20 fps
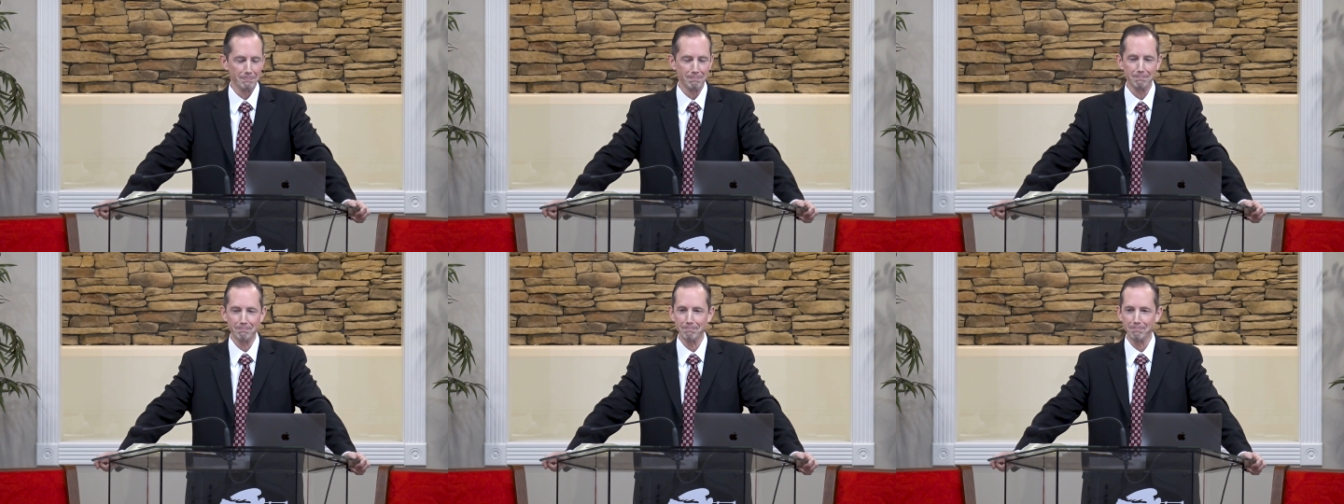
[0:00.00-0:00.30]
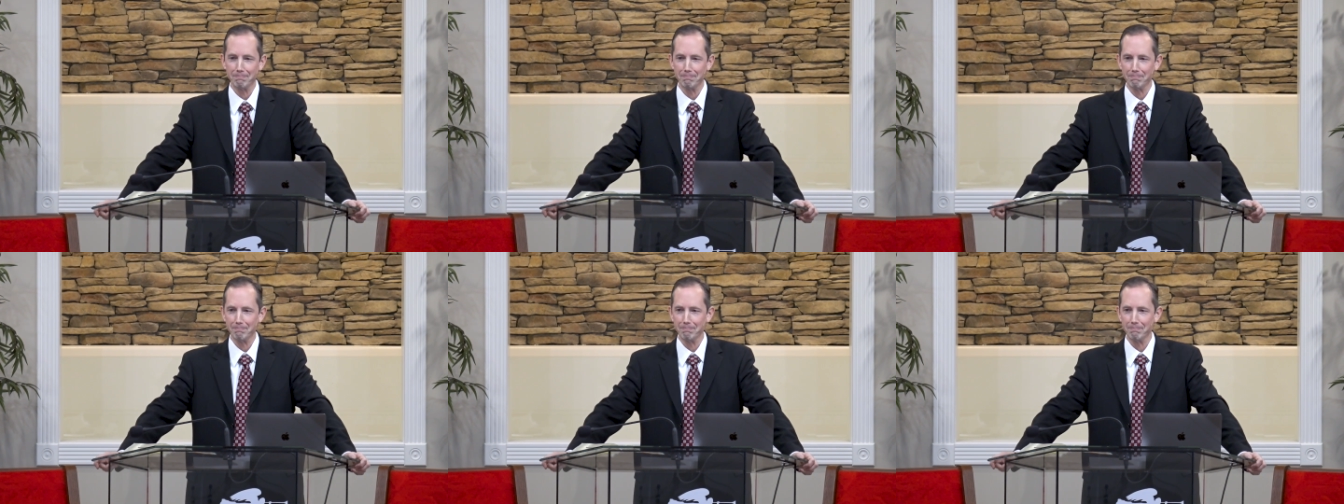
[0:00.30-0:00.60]

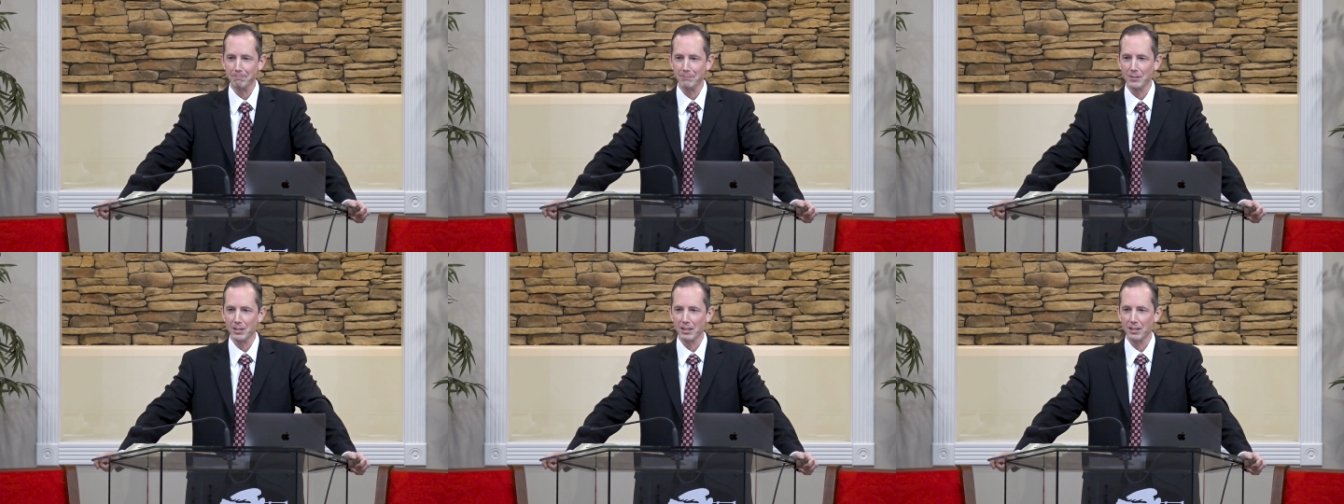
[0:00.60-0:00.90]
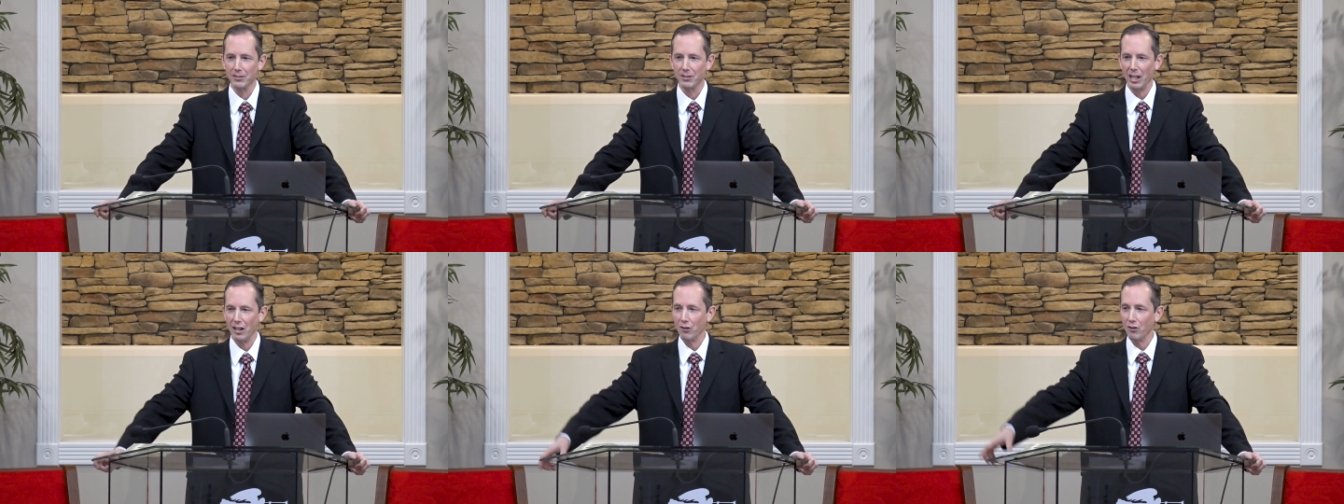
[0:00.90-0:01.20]

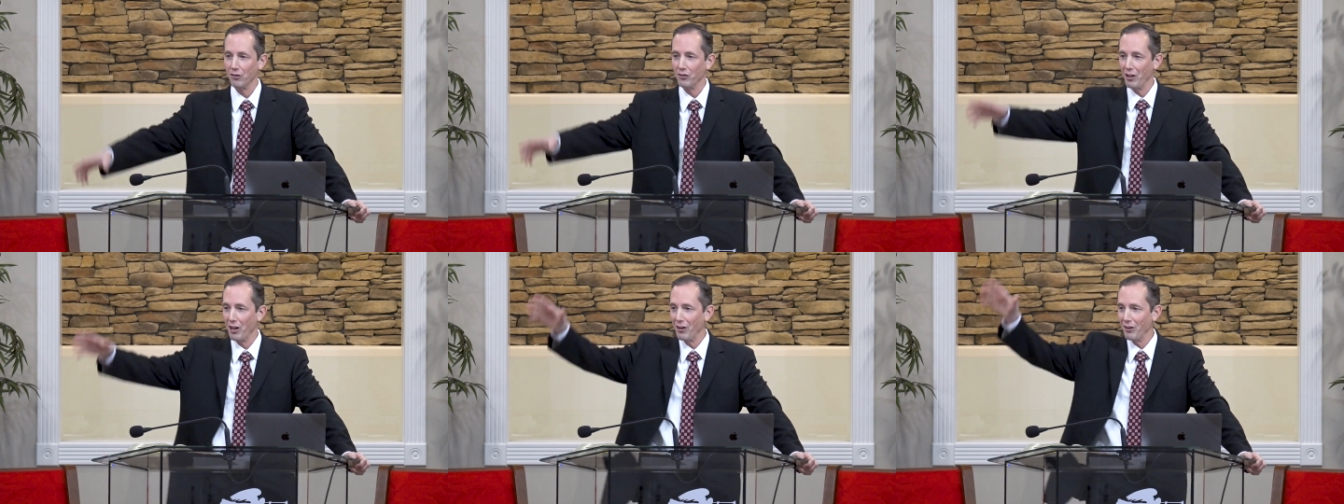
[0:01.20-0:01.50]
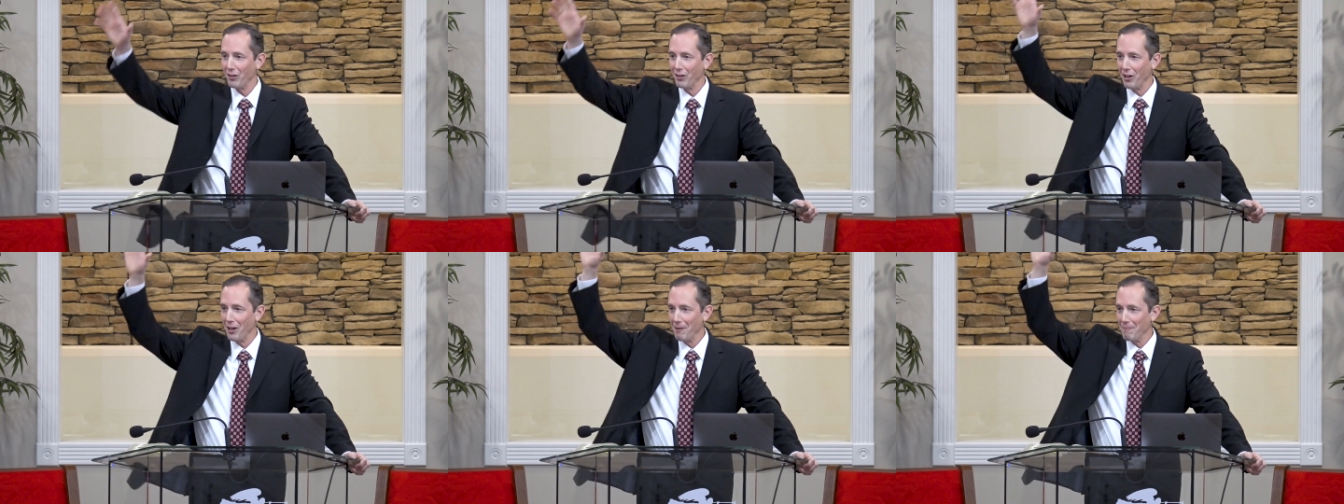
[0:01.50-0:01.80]
Is that your
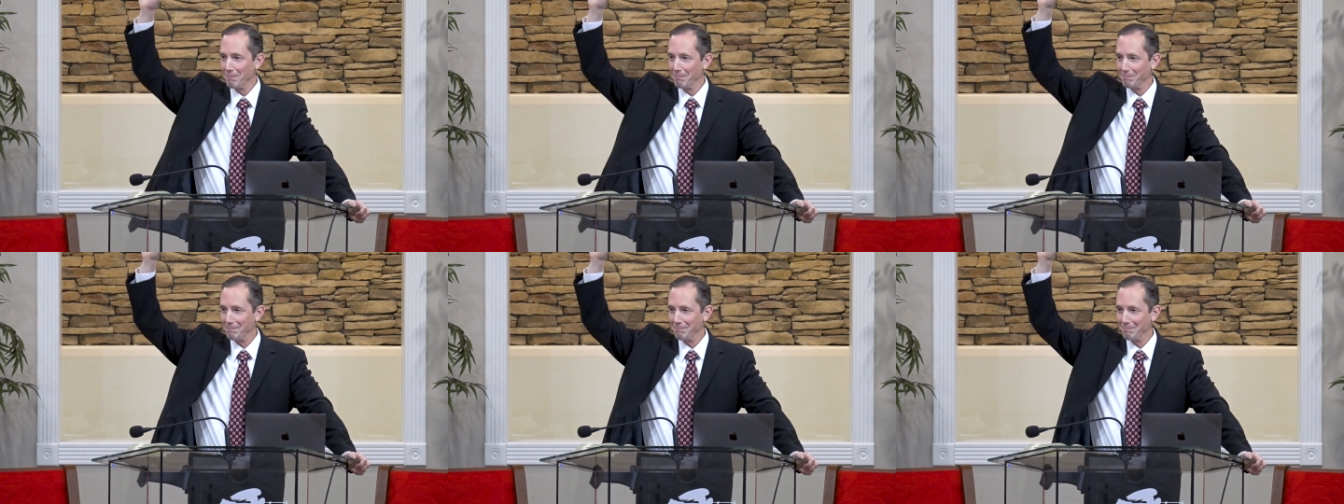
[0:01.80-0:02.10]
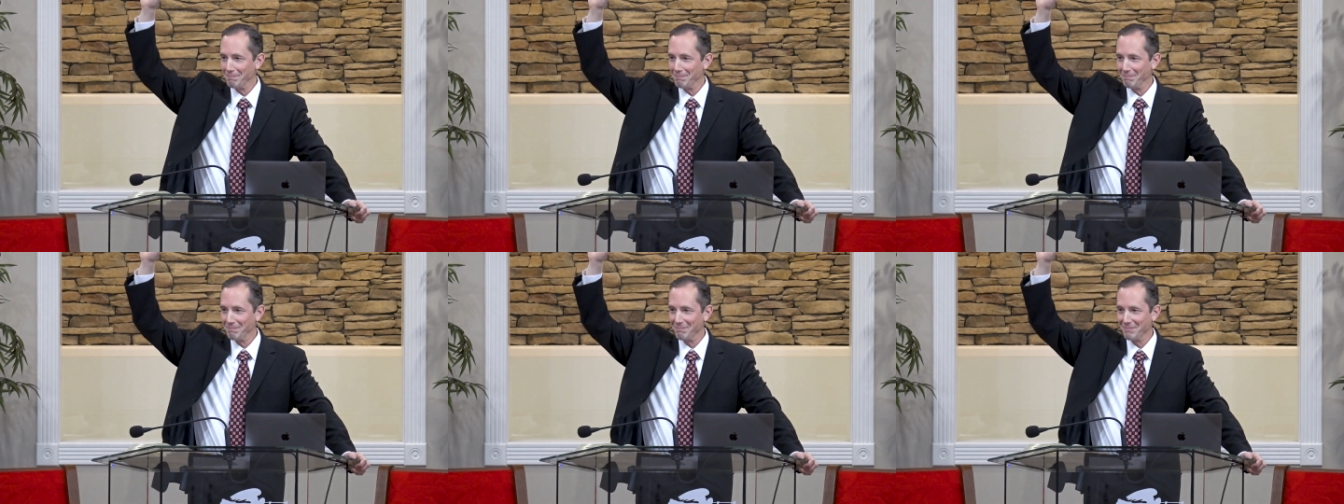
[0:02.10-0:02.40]
desire today?
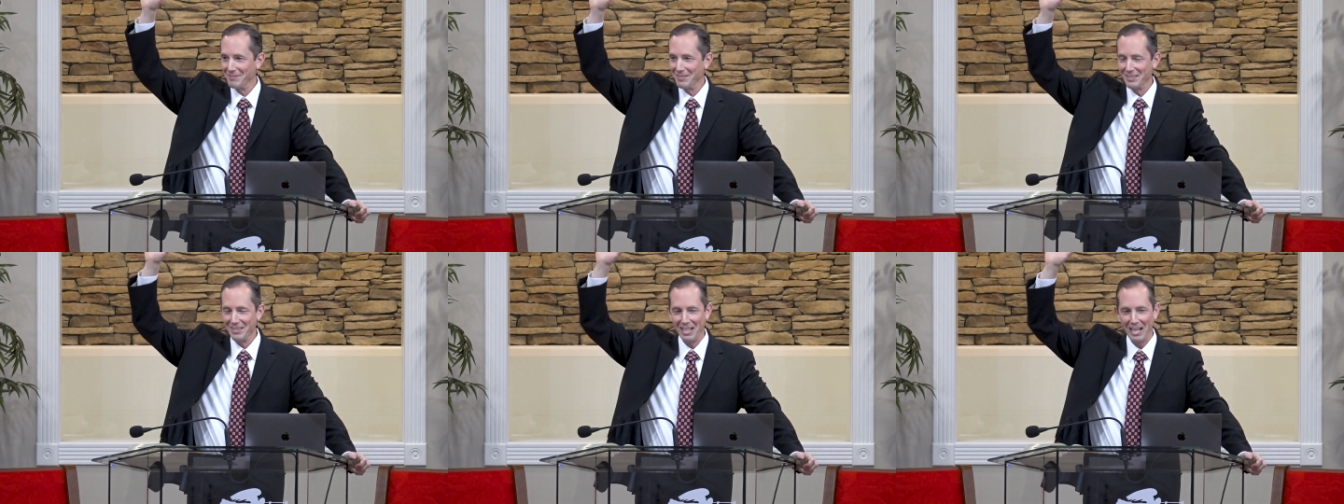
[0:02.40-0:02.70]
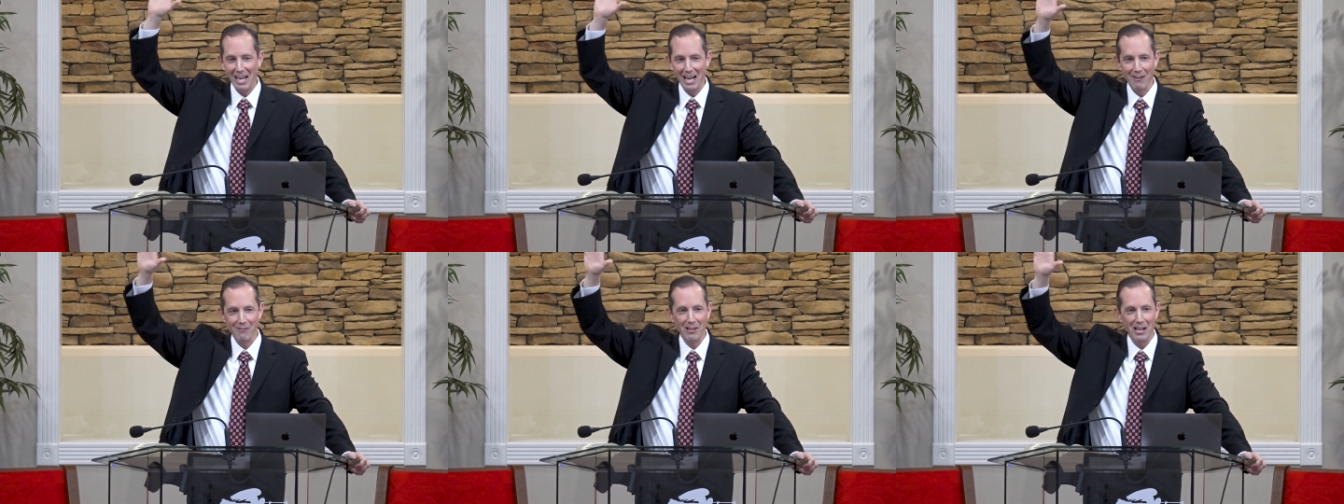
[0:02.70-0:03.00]

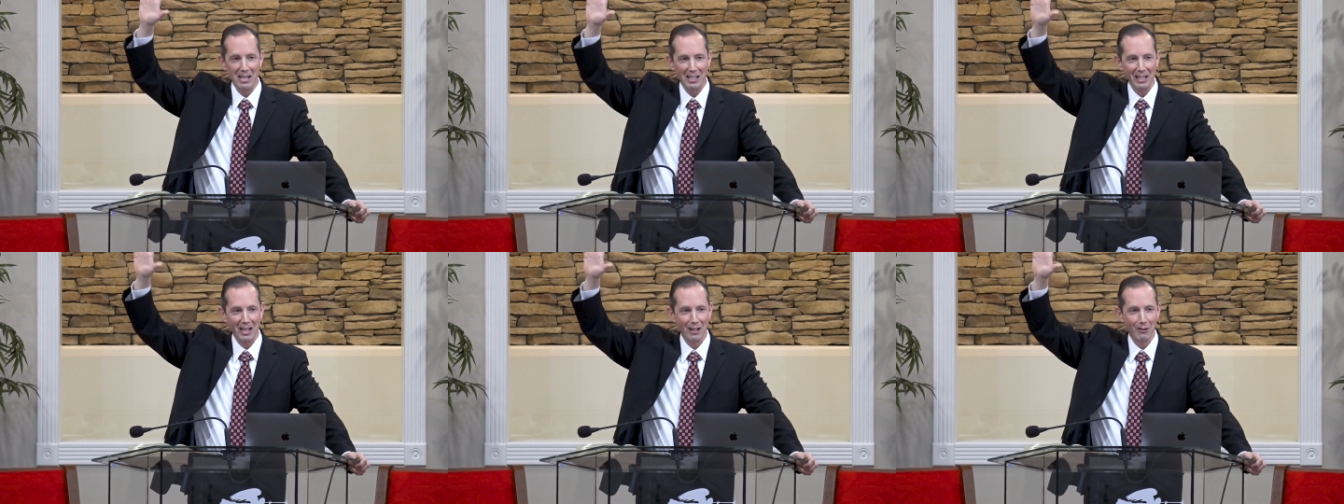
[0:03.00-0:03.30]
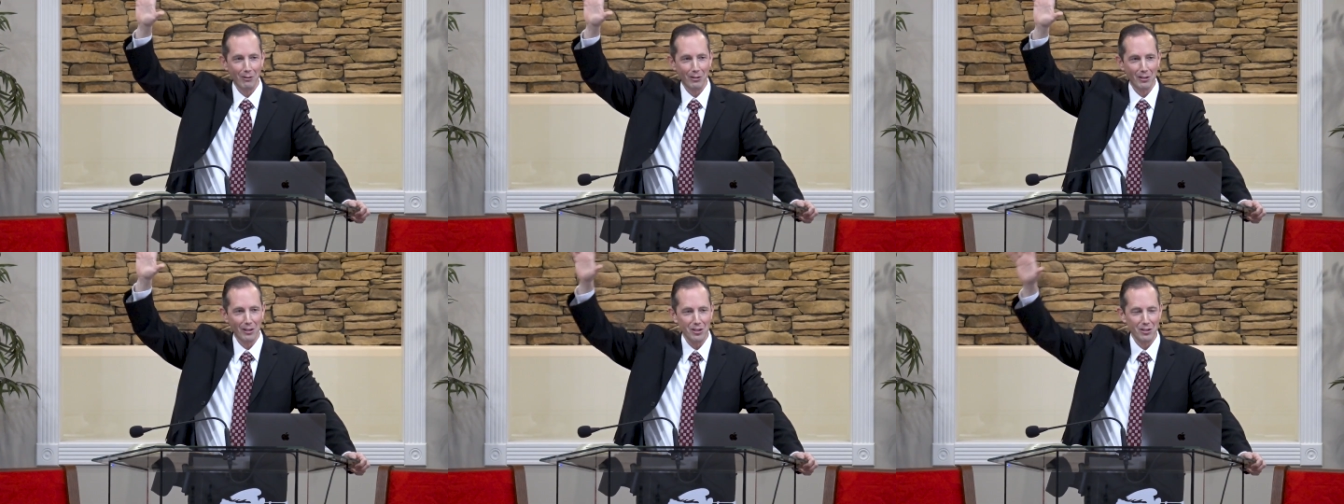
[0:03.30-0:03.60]
To have that
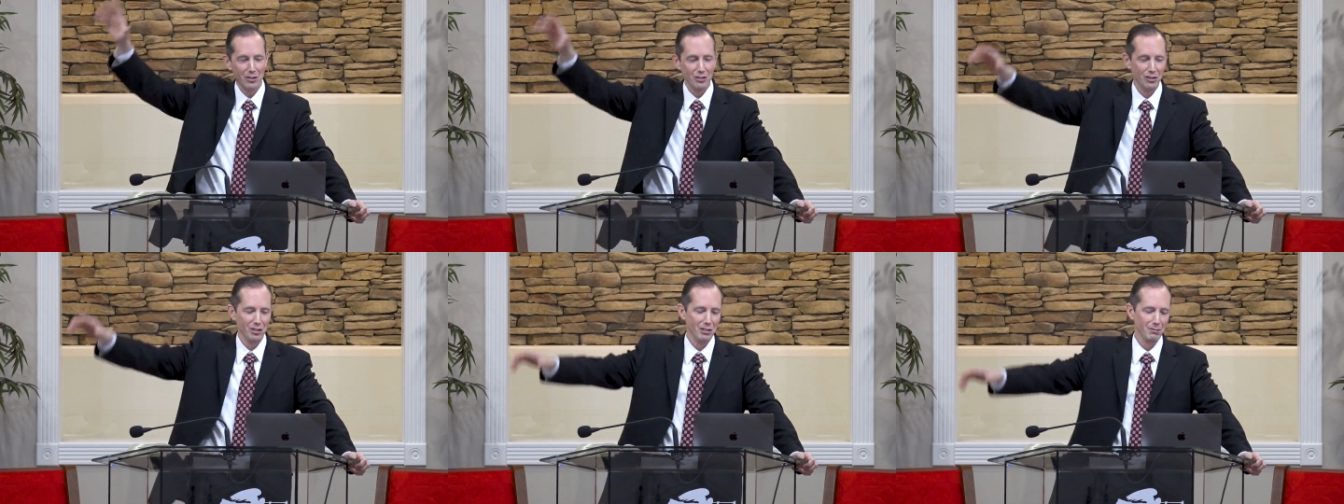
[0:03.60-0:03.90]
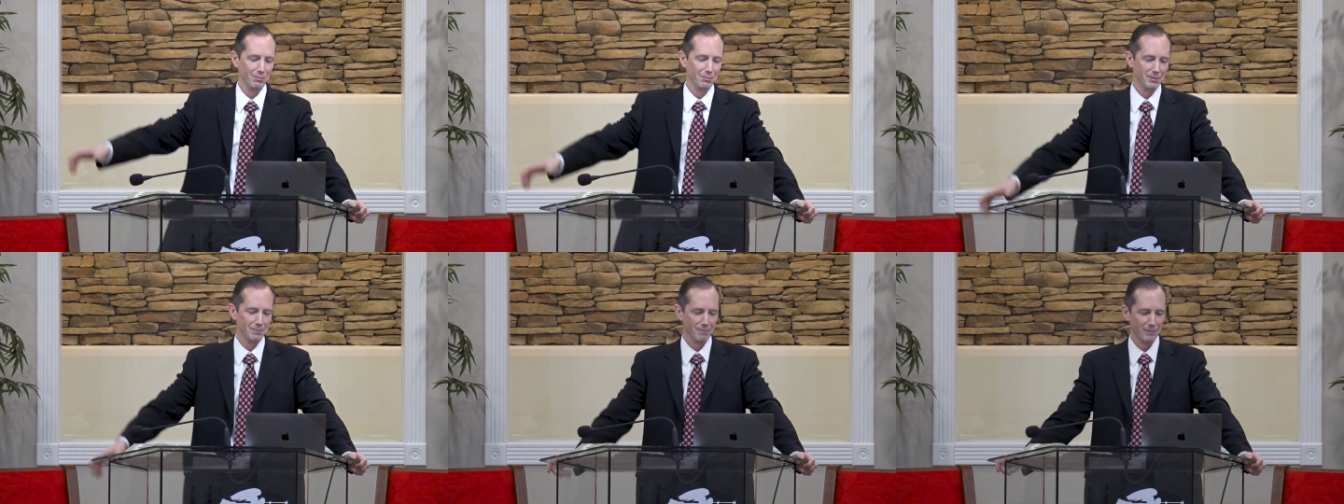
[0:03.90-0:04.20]
kind of
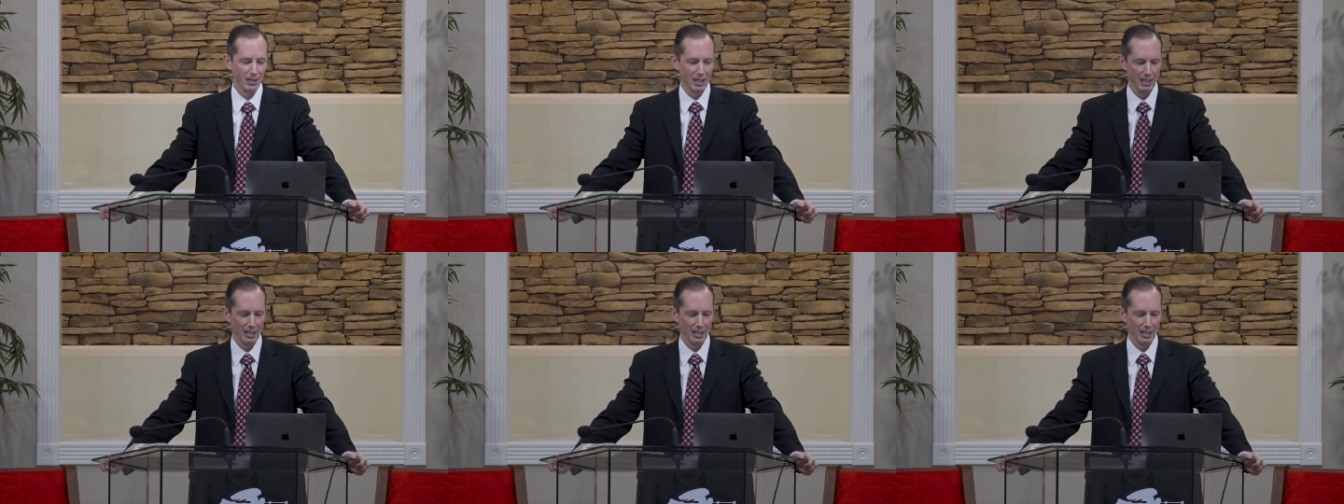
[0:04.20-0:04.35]
relationship?